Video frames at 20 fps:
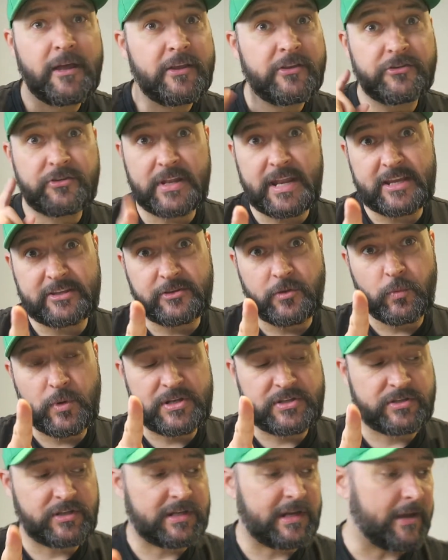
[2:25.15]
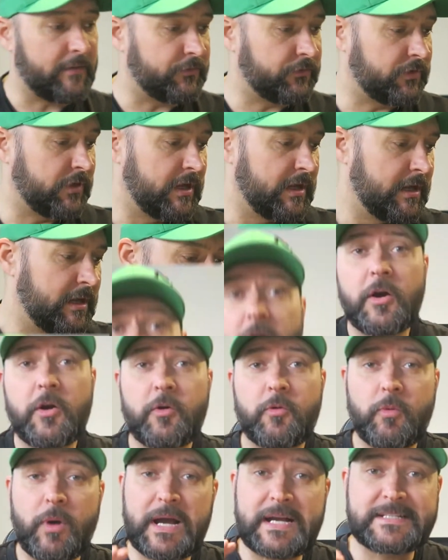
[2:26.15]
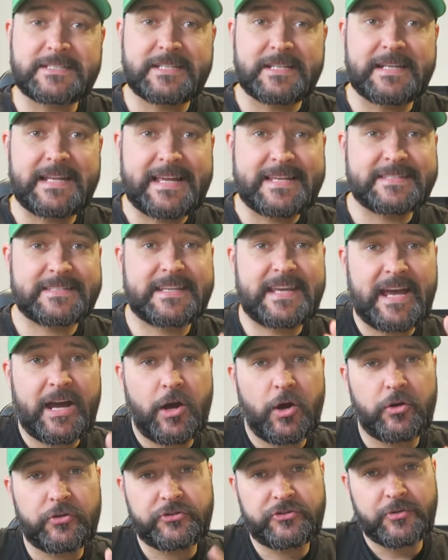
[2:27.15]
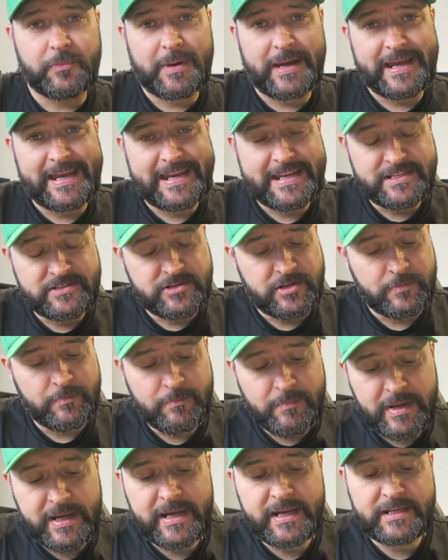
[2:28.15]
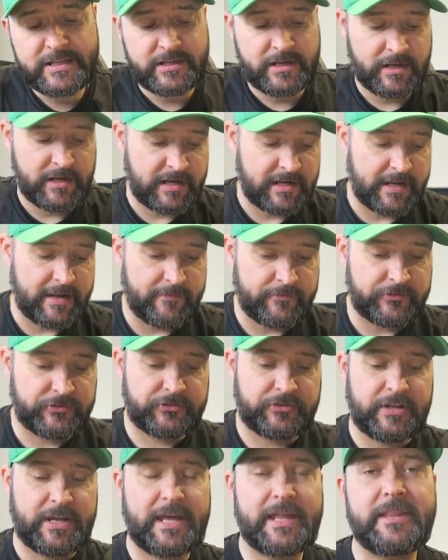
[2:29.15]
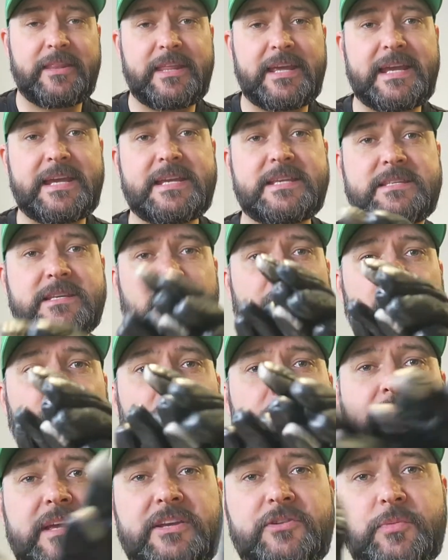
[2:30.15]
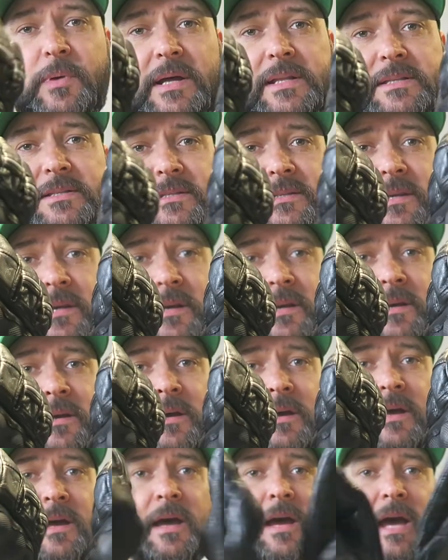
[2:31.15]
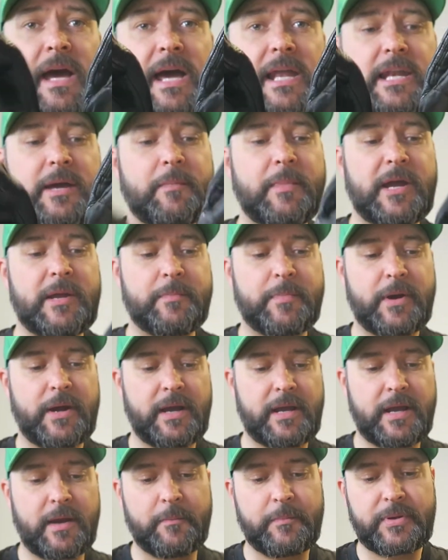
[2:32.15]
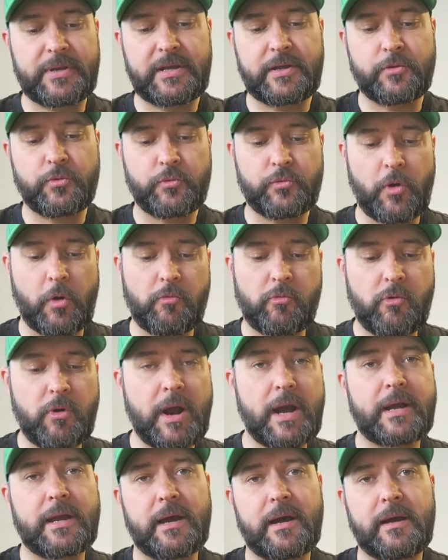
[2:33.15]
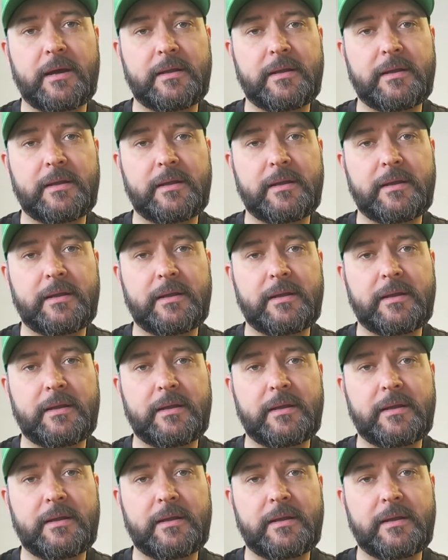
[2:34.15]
So that's the winter gloves. Right, so let's get on to my intermediate gloves, and these are these ones, and they're made by a company called Rucker.